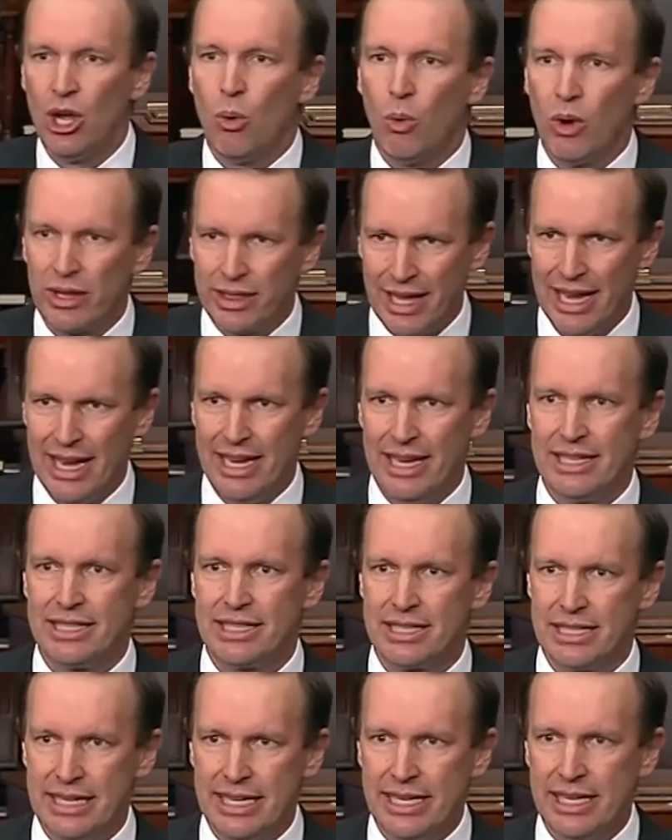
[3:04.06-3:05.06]
what they had
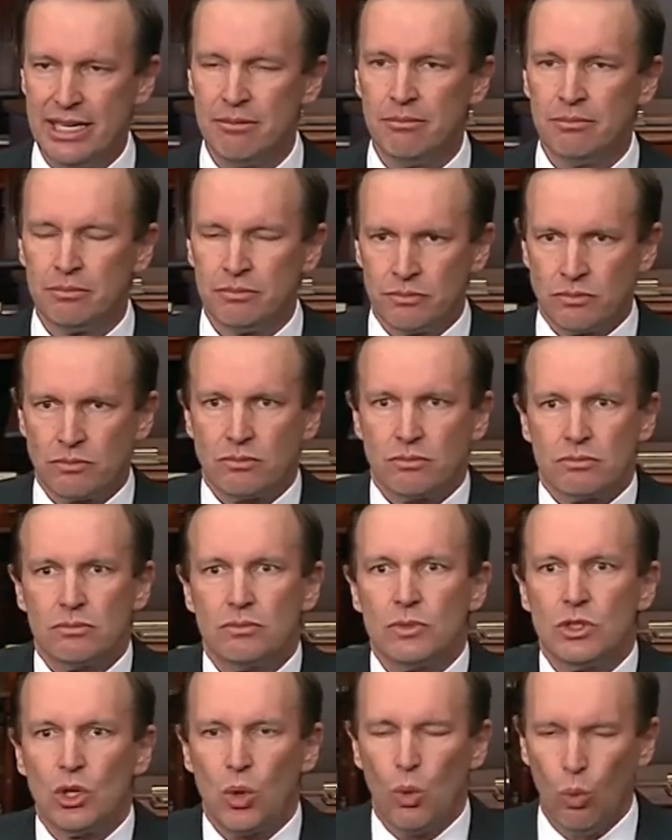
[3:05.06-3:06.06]
seen,
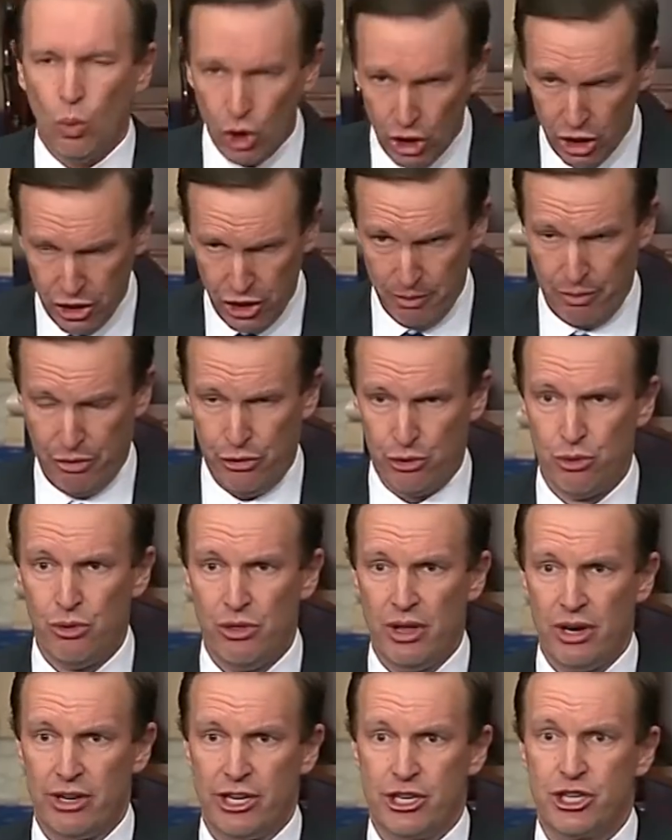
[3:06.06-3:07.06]
work them through
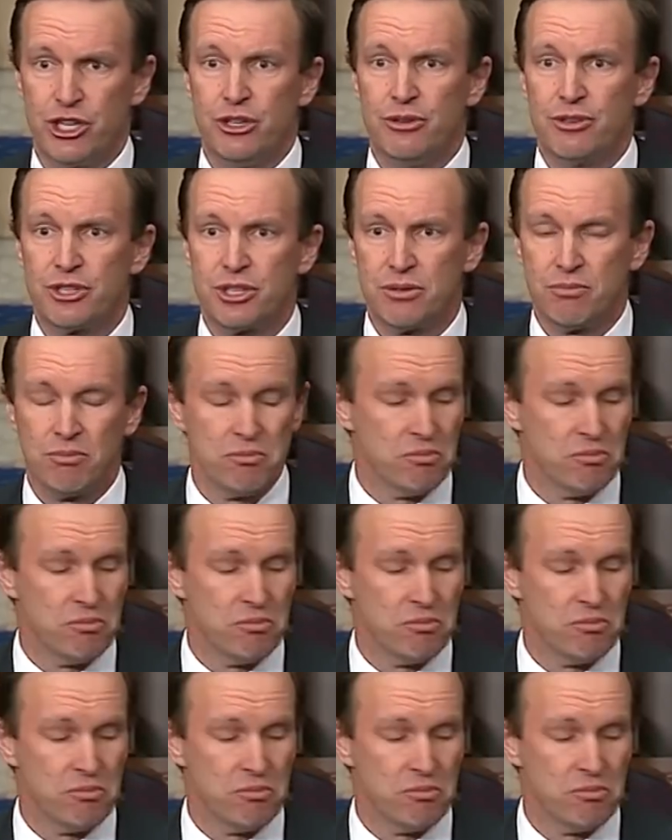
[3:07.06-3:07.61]
their issues.